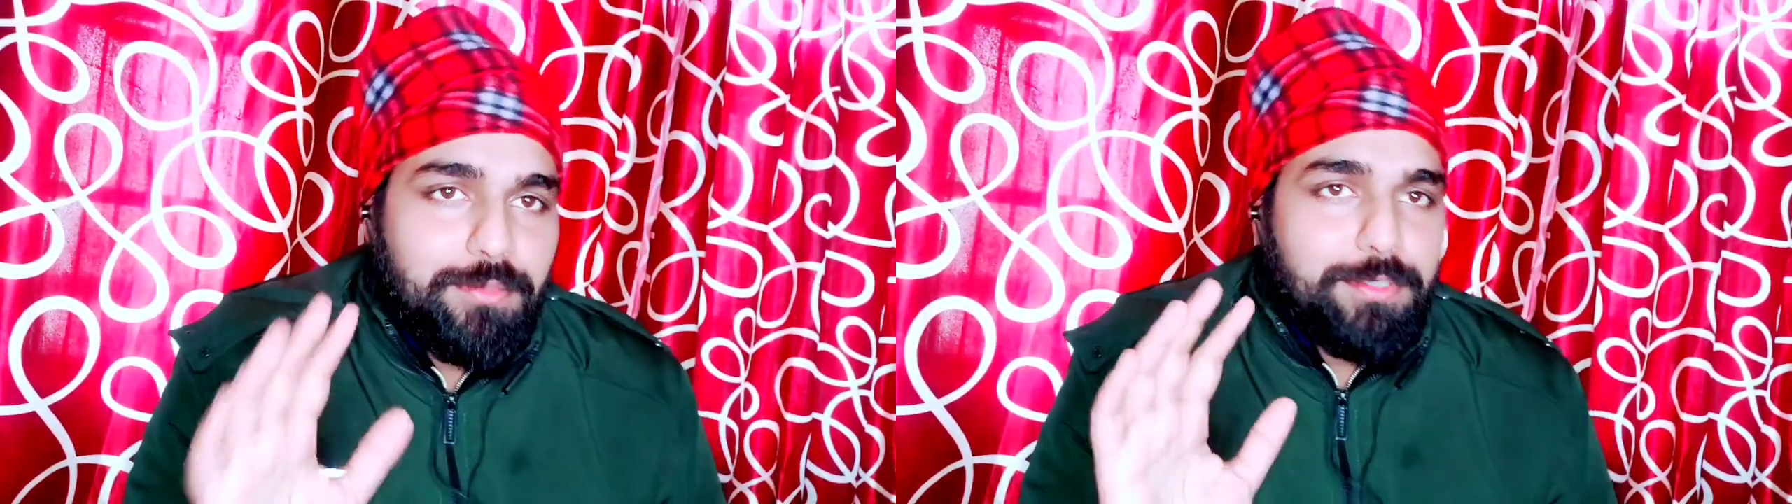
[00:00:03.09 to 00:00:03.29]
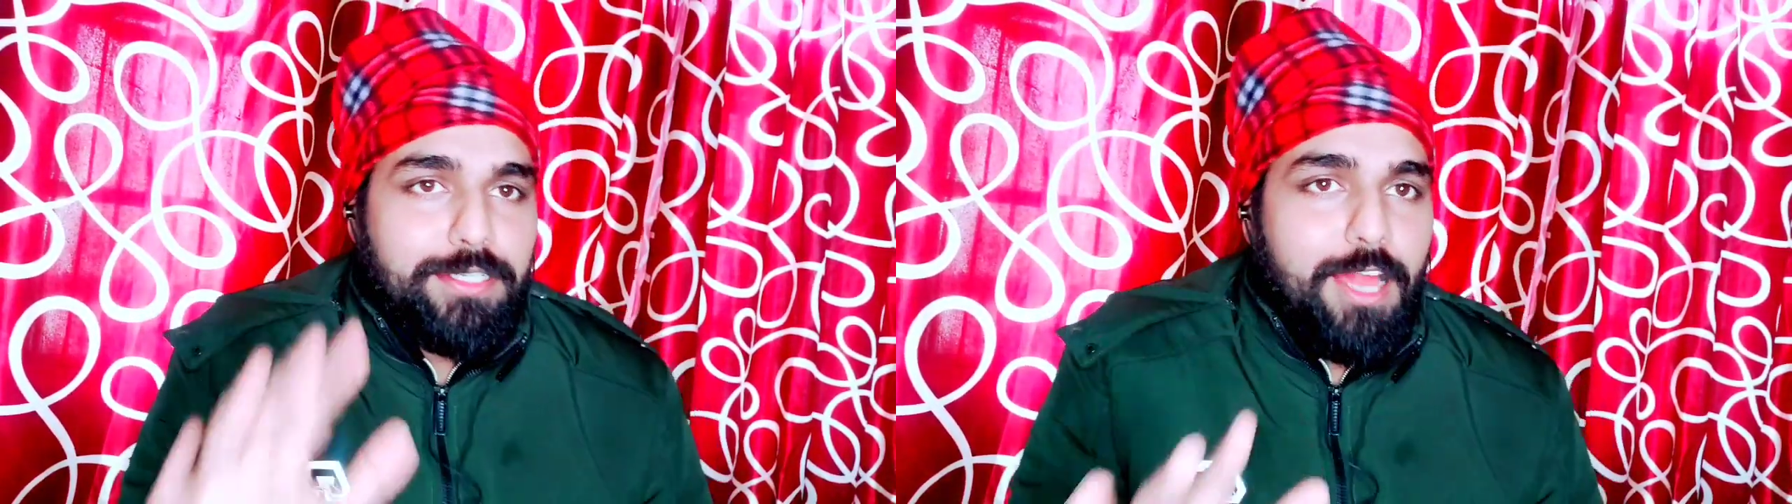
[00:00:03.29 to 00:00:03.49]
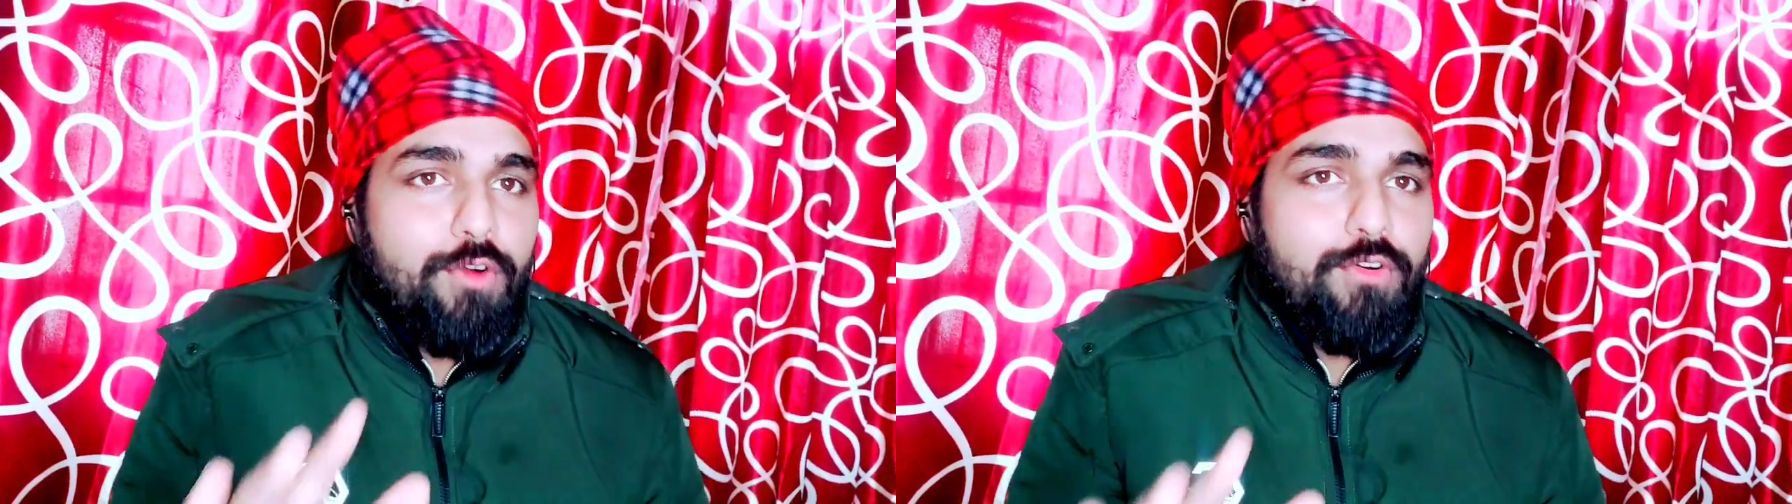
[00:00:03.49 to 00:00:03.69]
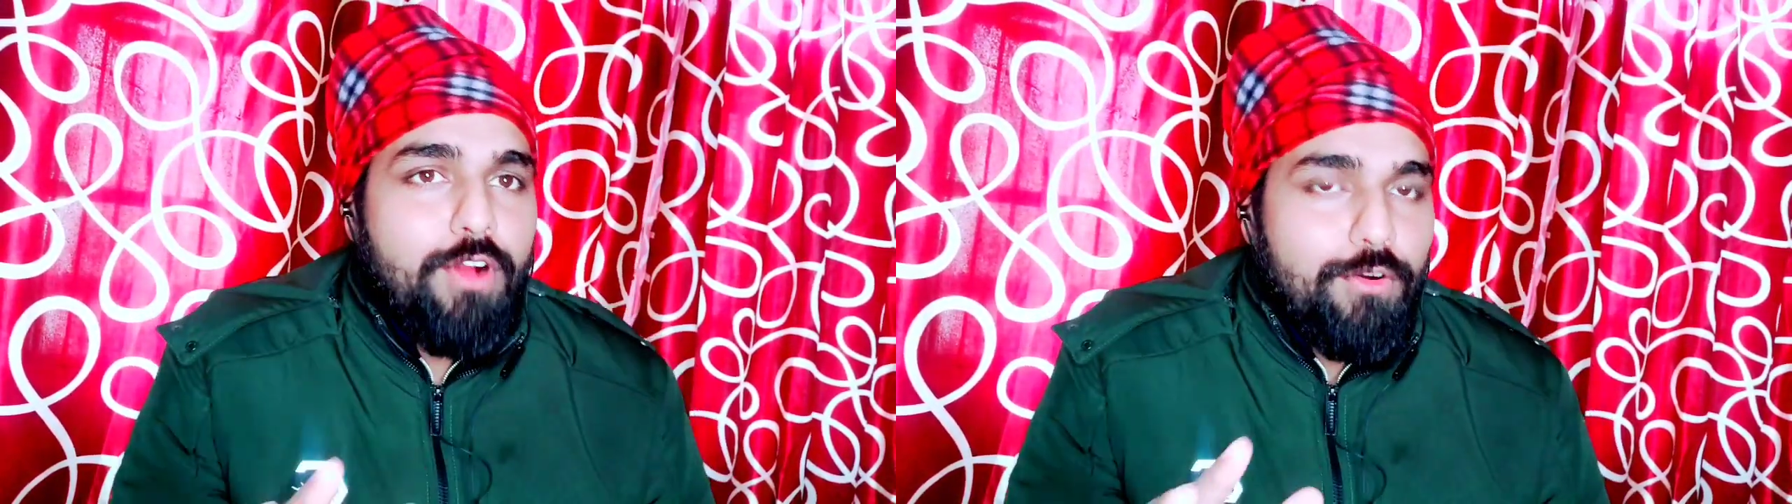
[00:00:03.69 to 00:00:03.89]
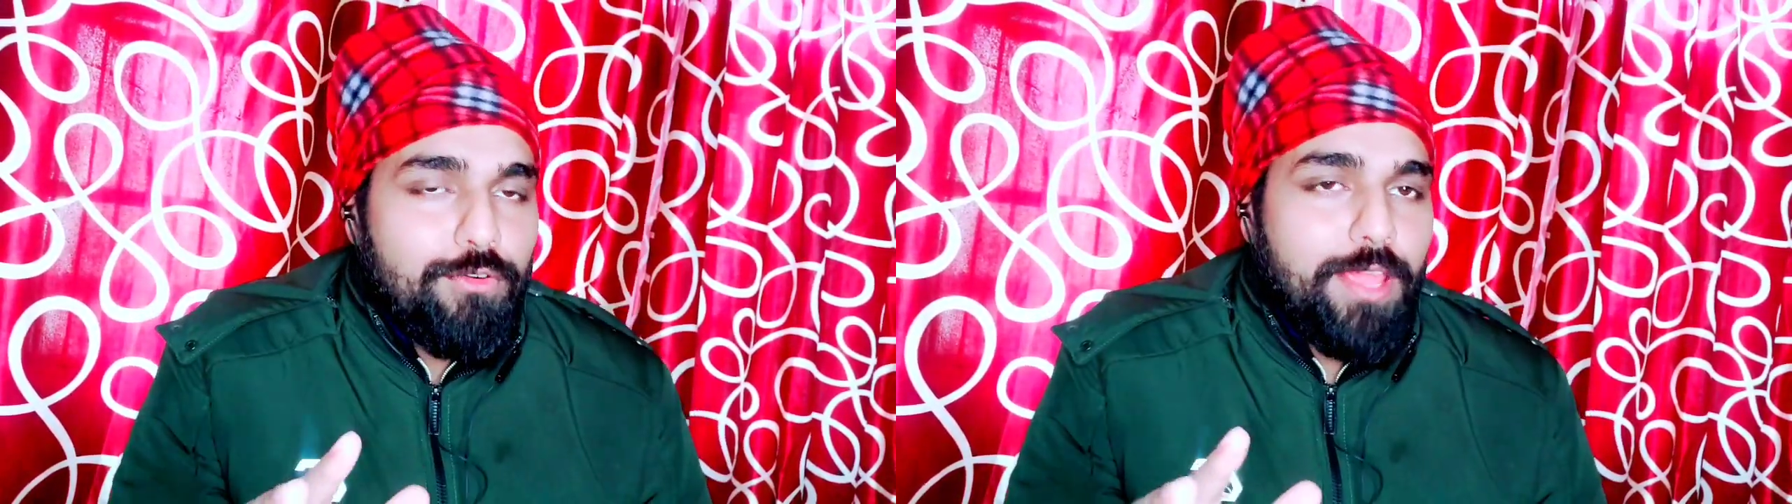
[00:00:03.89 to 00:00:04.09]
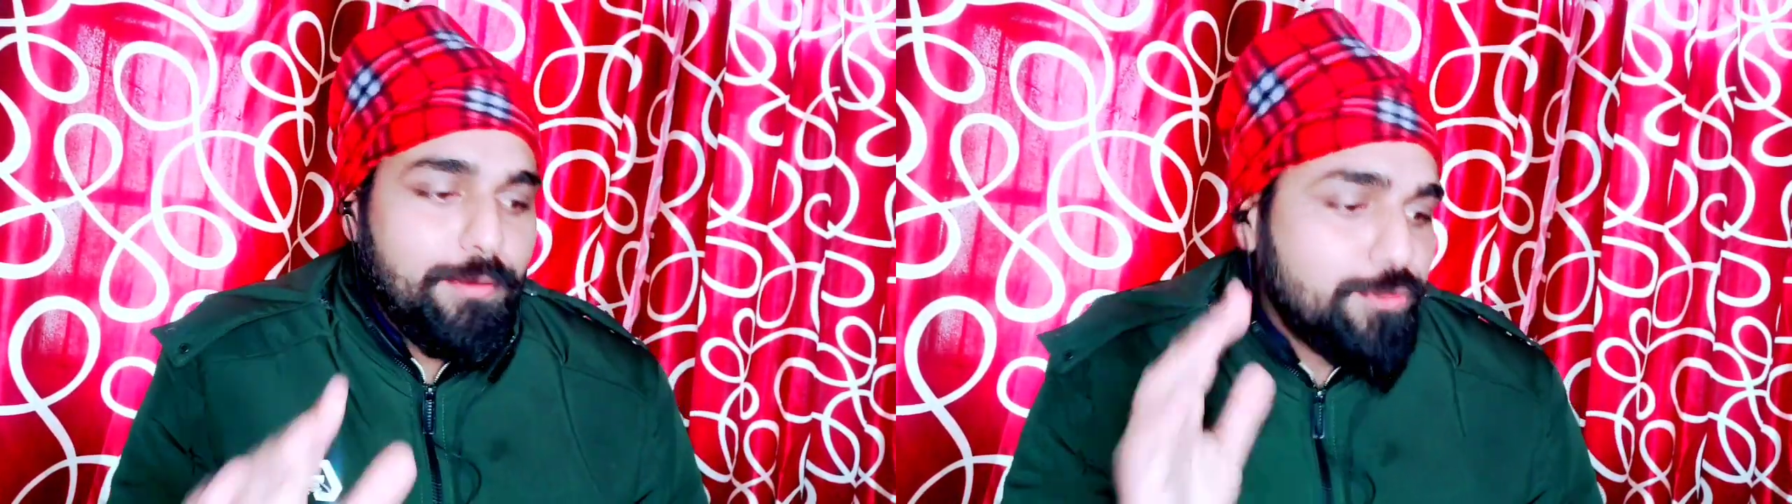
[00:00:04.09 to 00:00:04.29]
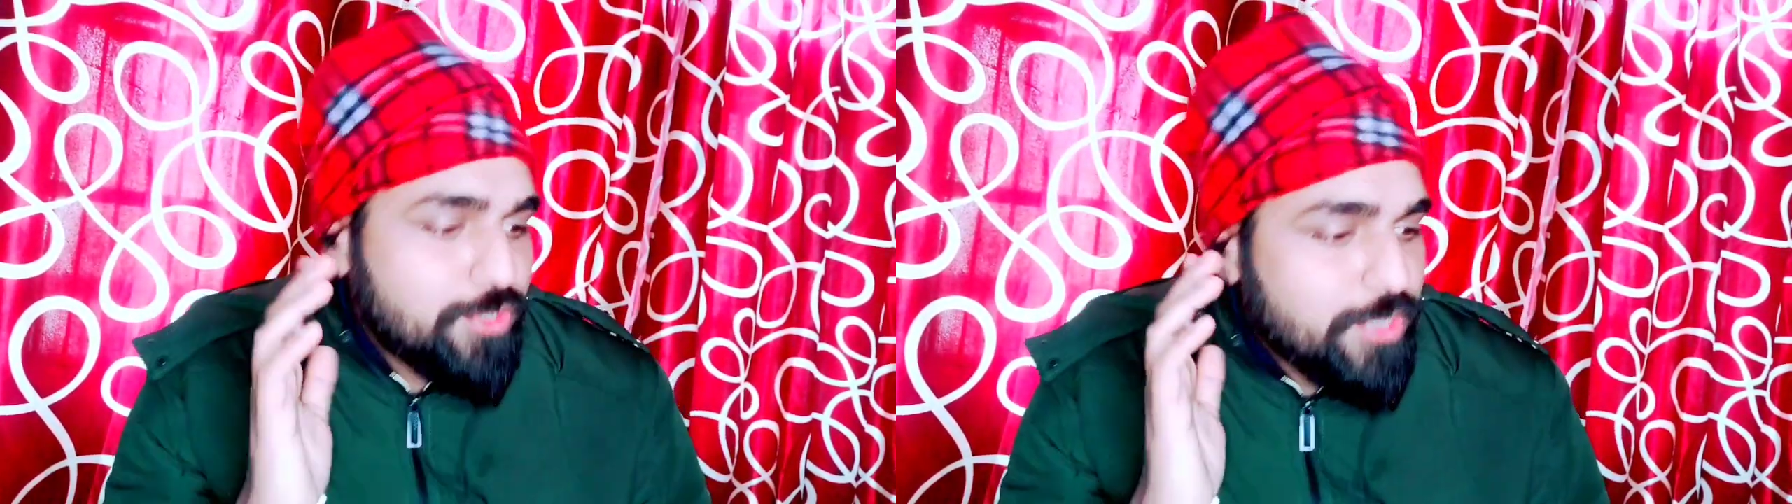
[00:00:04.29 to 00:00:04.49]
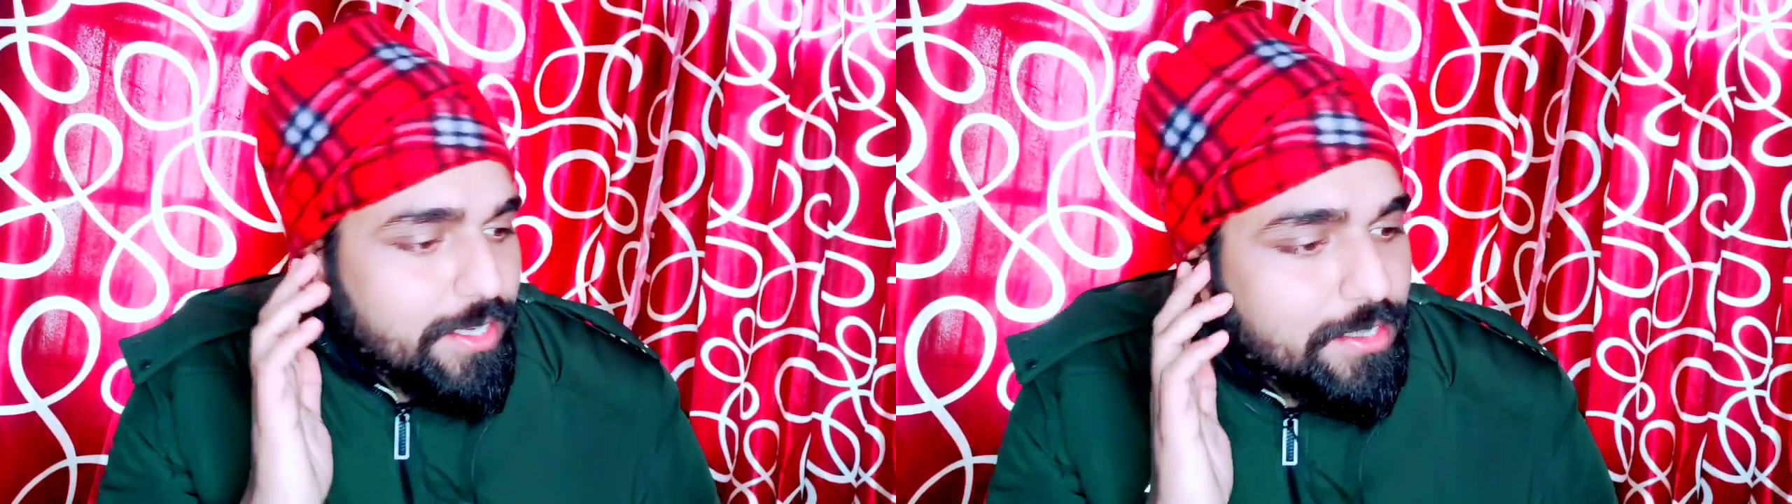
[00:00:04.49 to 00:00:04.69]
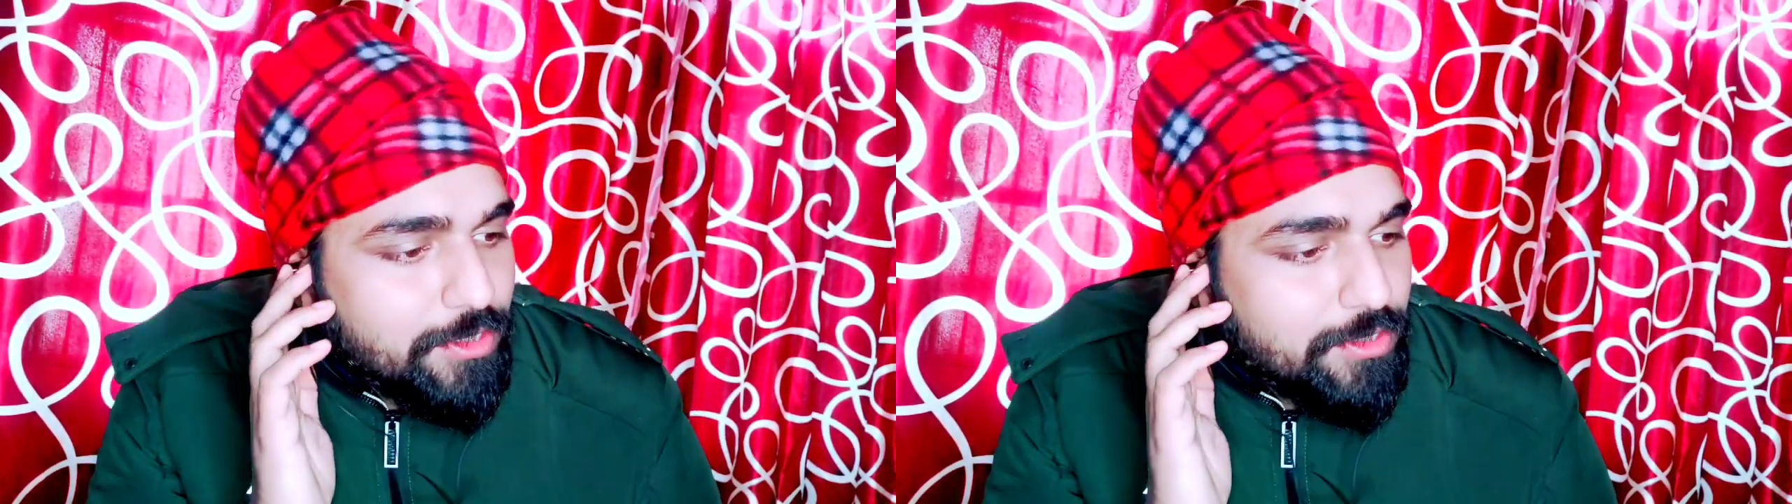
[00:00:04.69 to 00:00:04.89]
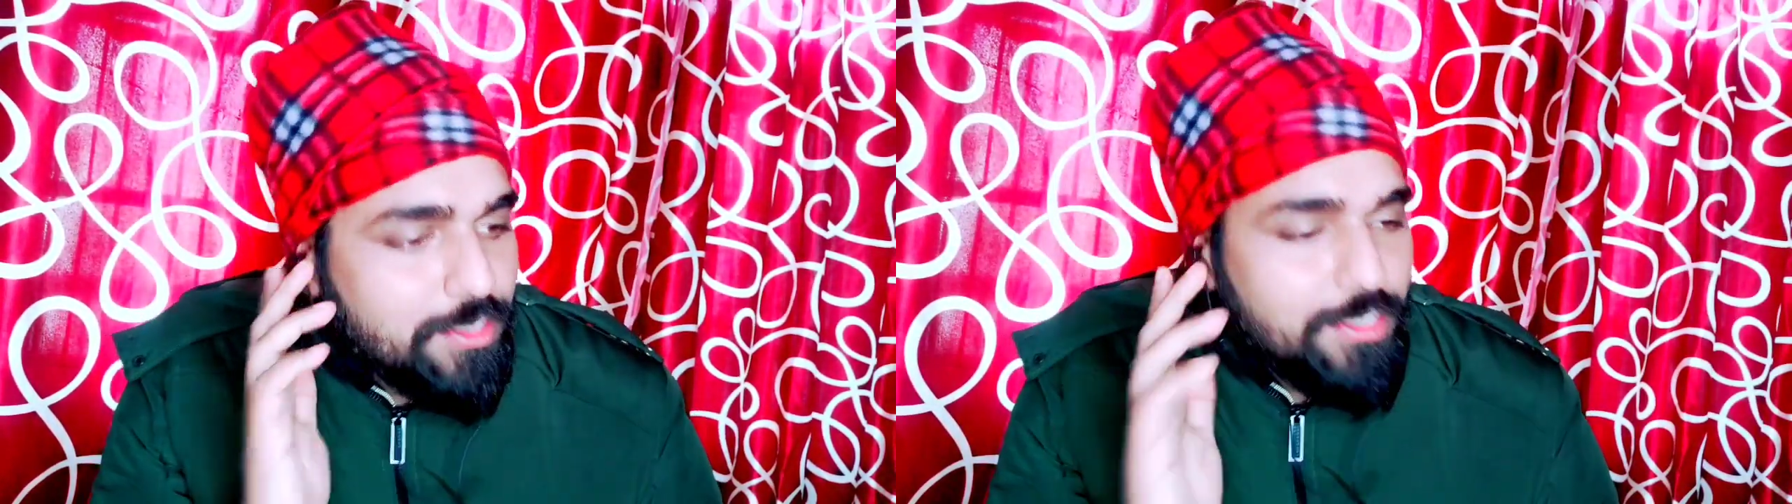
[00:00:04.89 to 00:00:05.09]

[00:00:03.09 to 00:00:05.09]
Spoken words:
but now we have to check the Hrikthik